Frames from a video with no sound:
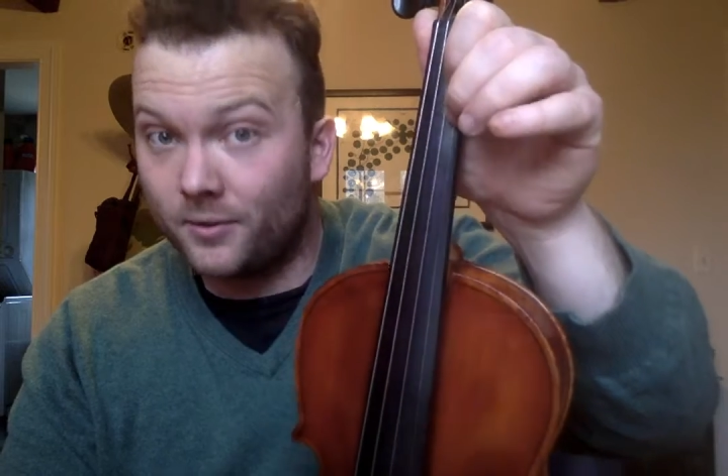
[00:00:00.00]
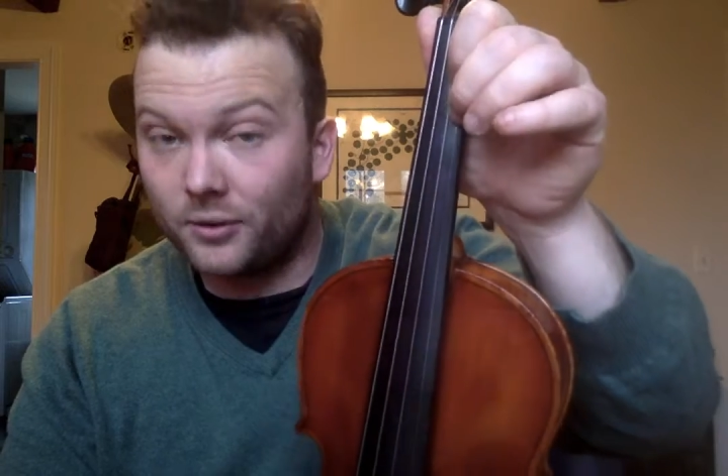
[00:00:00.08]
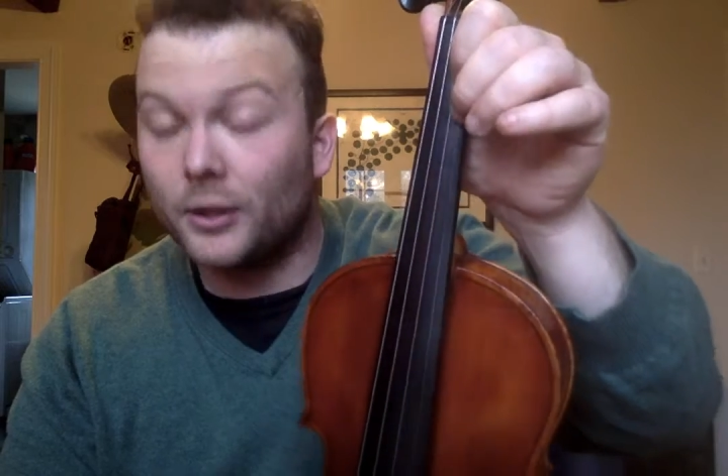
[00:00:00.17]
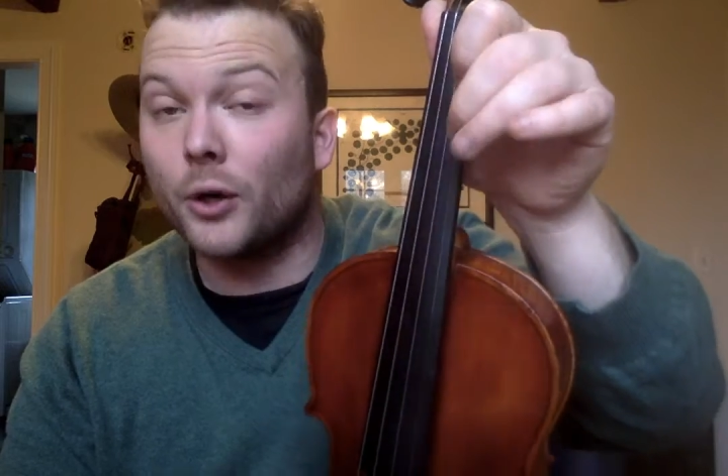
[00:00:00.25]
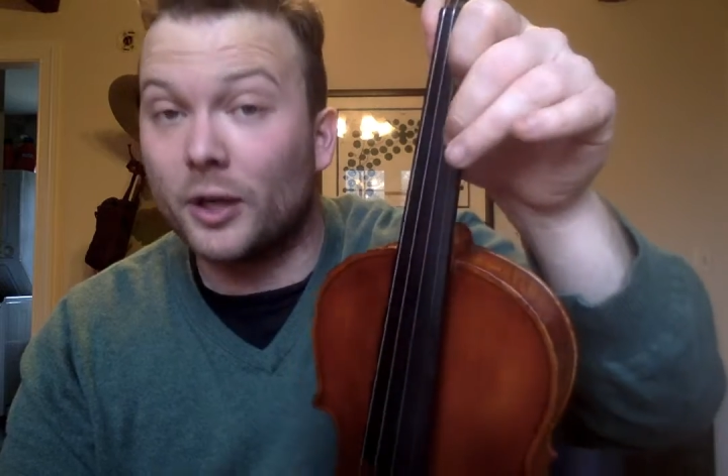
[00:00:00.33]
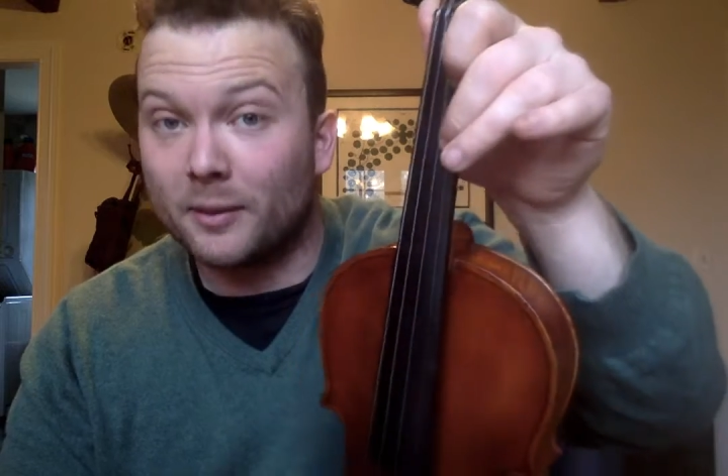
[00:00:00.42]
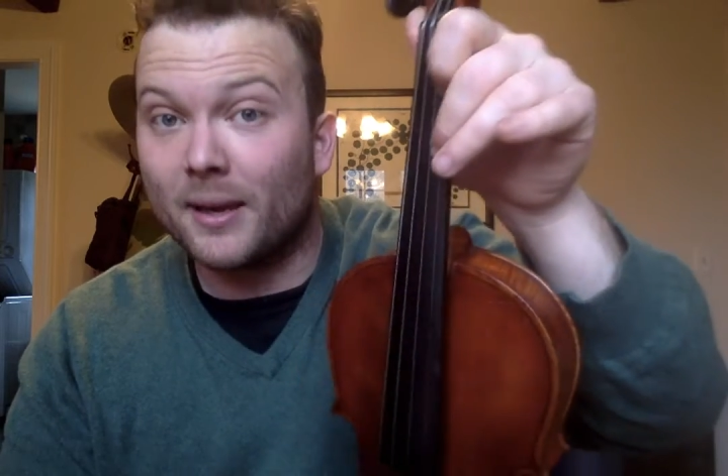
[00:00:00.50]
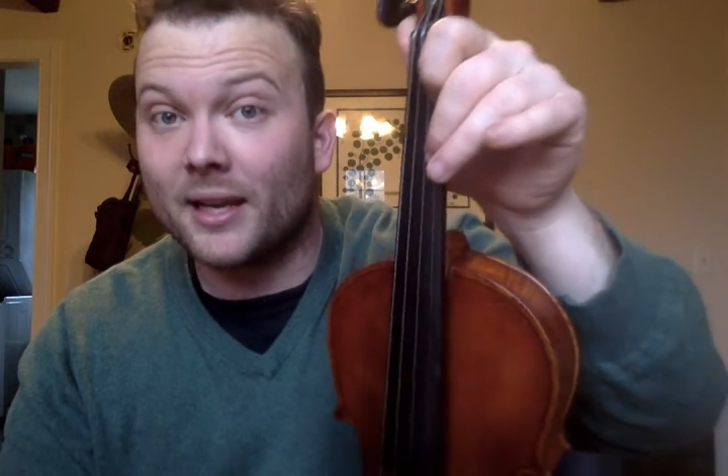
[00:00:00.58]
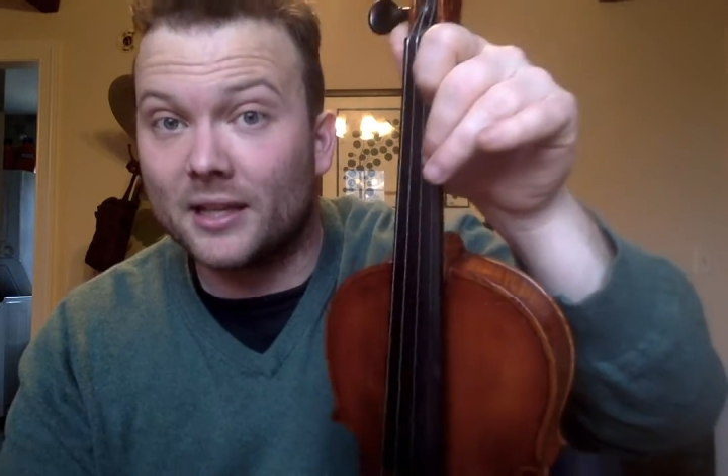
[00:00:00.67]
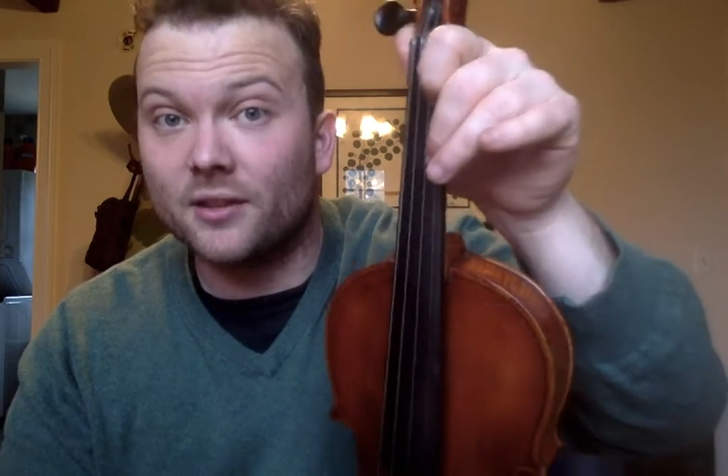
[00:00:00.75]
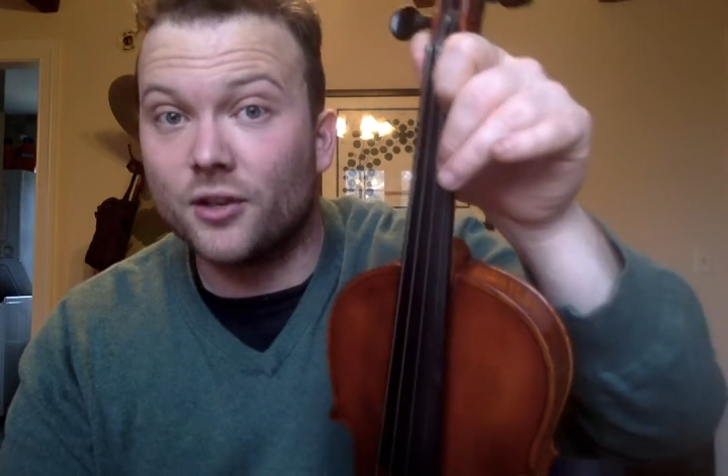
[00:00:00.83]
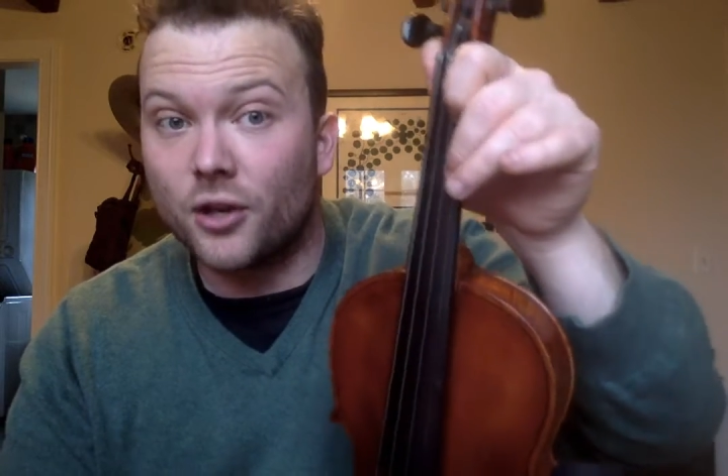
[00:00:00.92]
literally
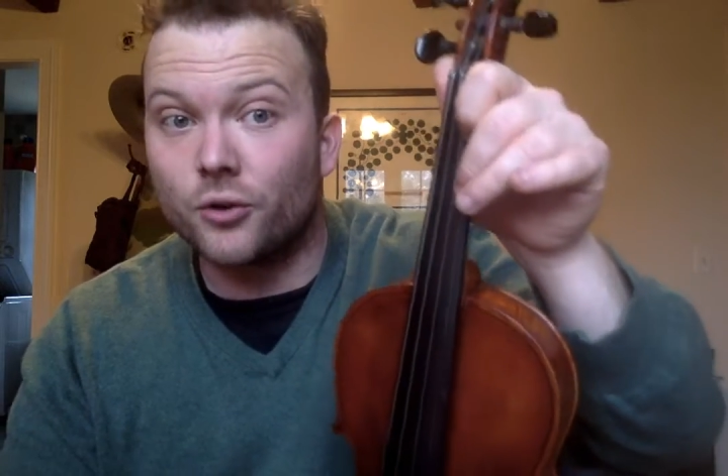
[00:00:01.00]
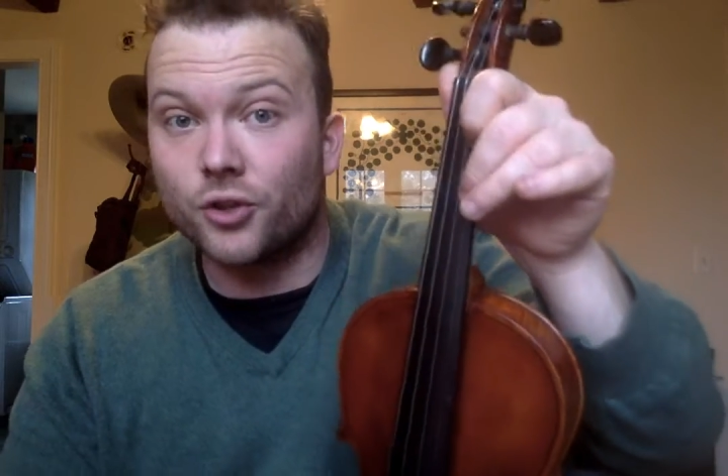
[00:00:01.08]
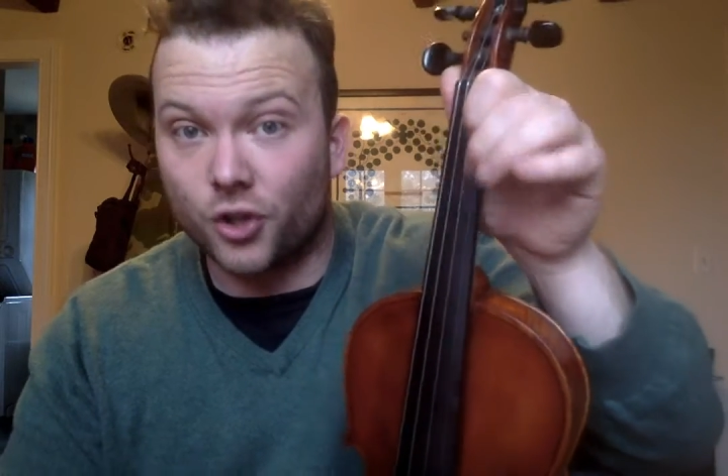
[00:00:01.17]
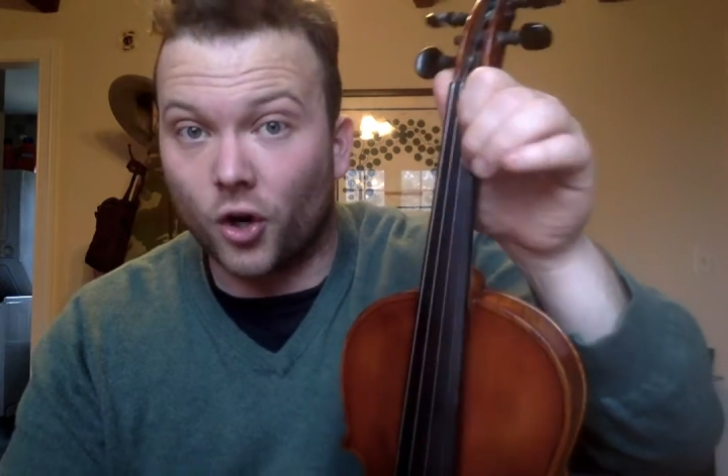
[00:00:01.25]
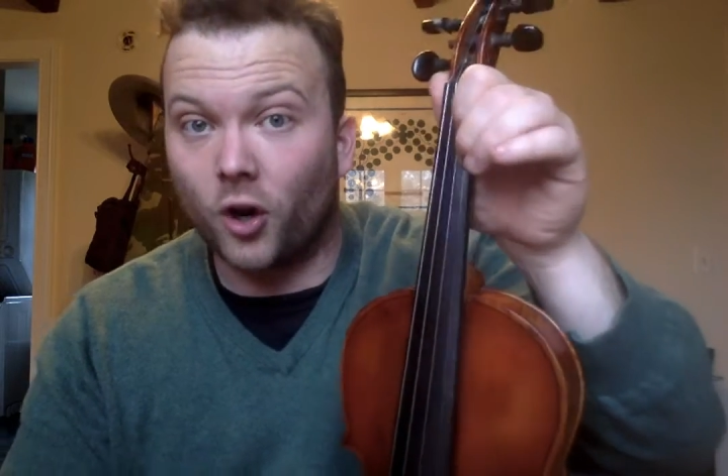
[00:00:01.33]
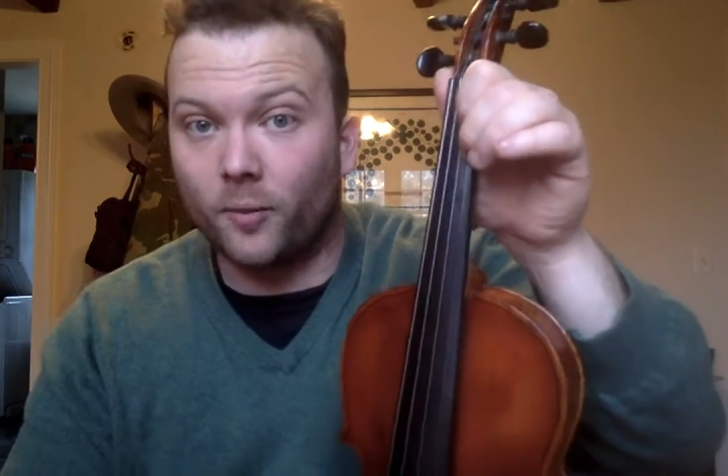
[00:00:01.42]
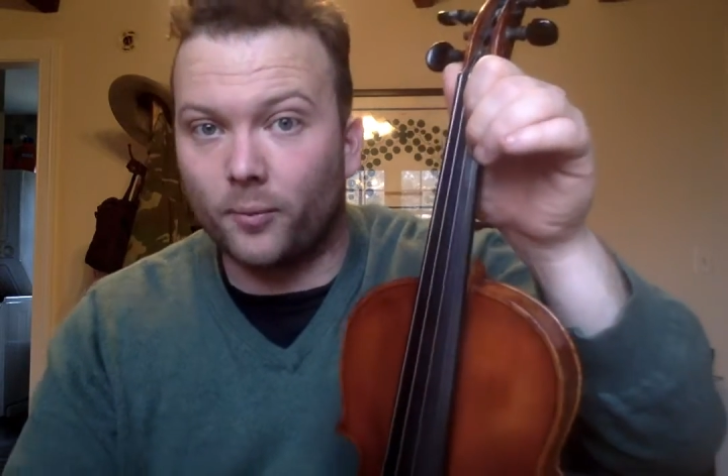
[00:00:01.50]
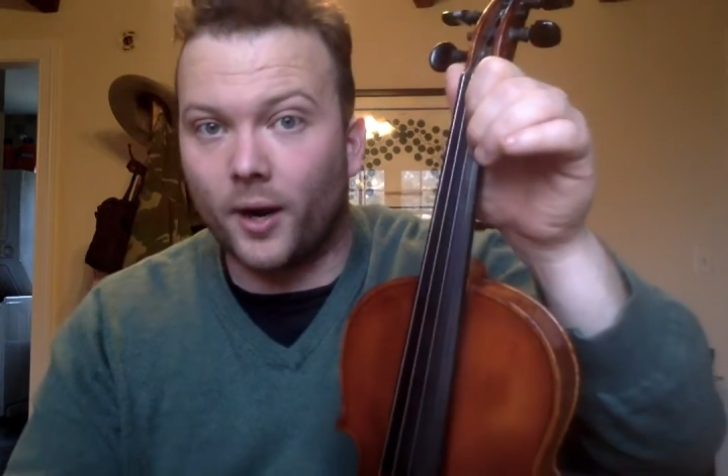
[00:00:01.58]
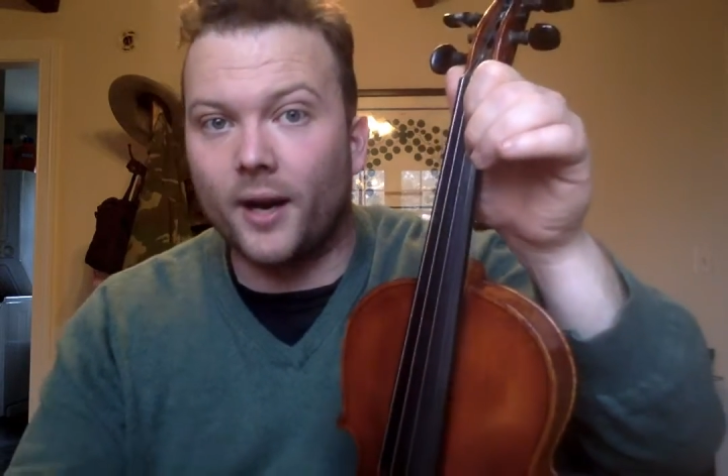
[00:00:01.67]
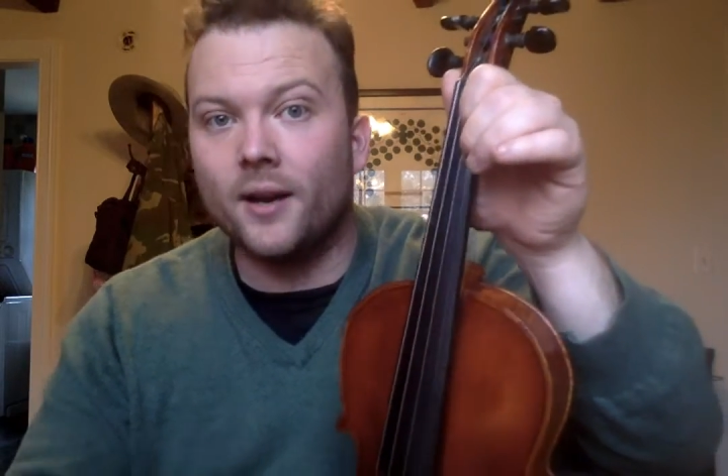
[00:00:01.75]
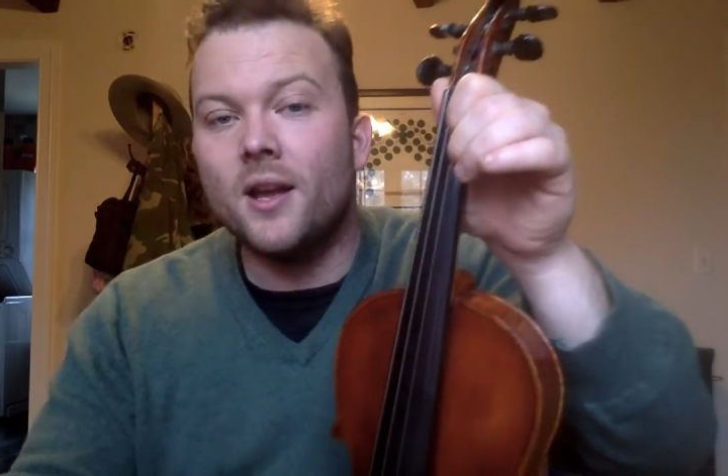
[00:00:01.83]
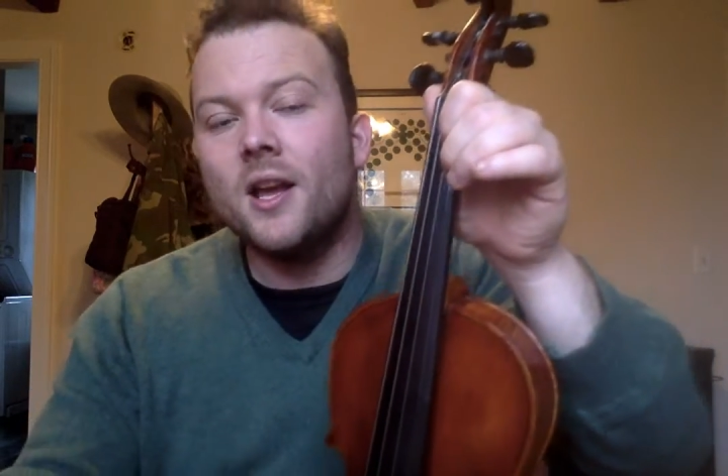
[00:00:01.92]
making the note sharp, right?